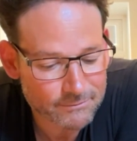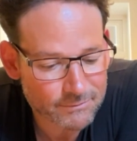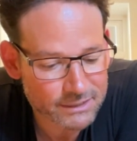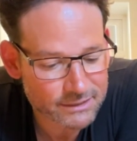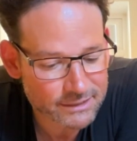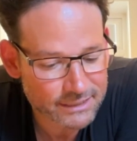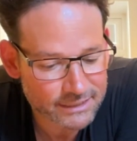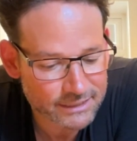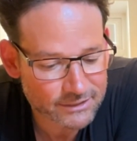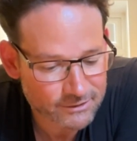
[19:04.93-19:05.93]
But
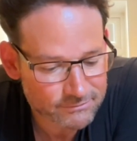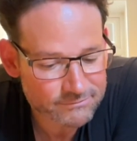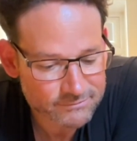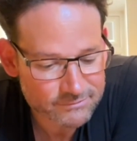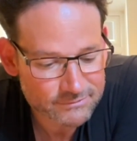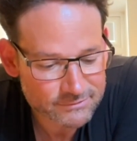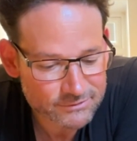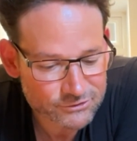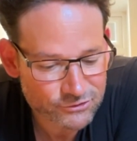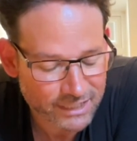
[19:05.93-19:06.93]
you know,
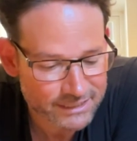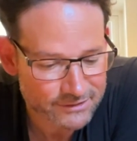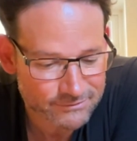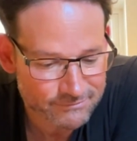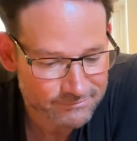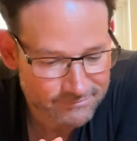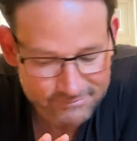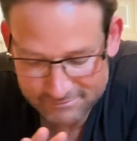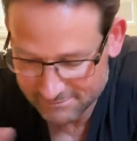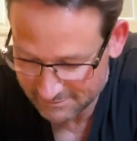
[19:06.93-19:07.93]
try to
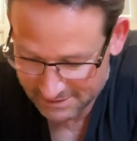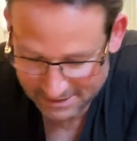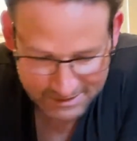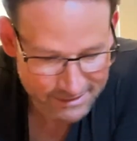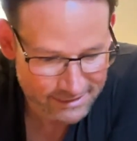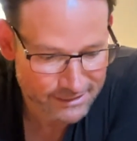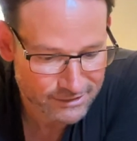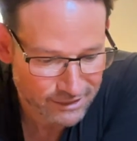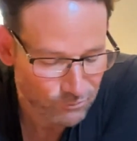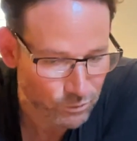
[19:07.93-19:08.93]

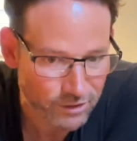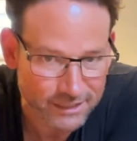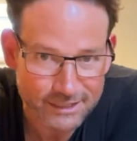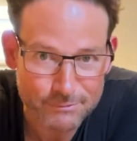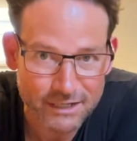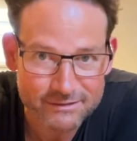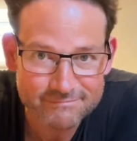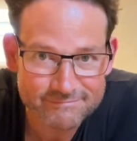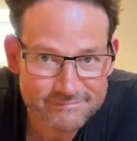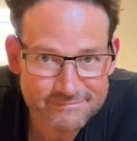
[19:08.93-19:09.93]
not worry about,
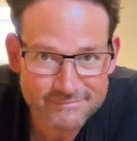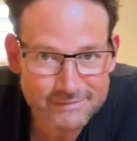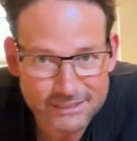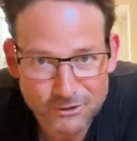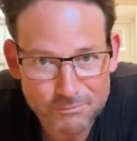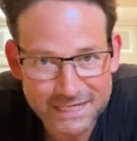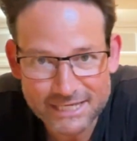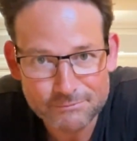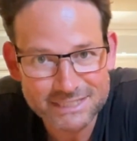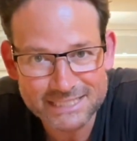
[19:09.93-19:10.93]
you know,
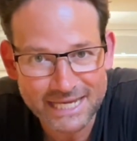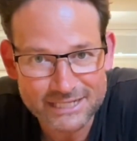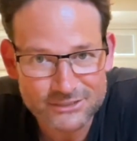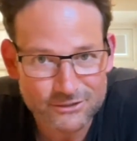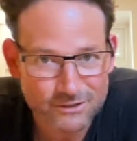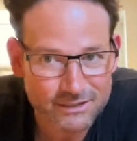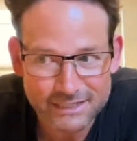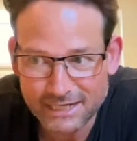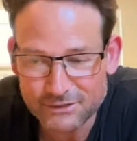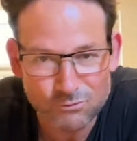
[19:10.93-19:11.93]
making mistakes or
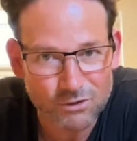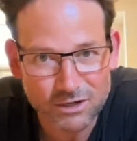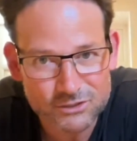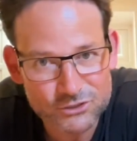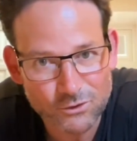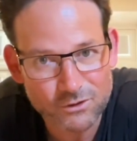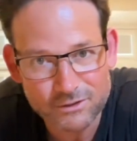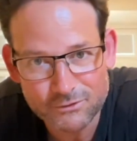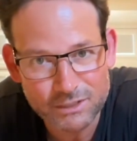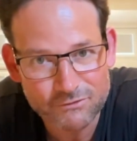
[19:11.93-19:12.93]
getting the wrong
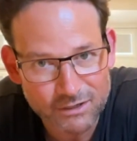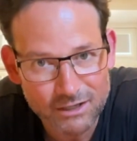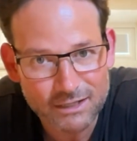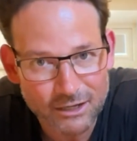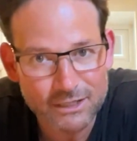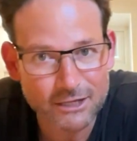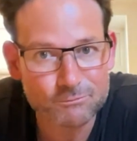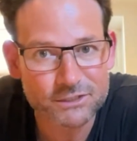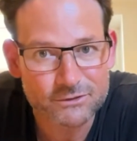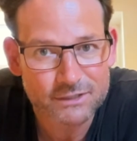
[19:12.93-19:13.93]
sword or whatever. I'll
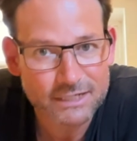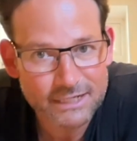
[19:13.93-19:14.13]
help you.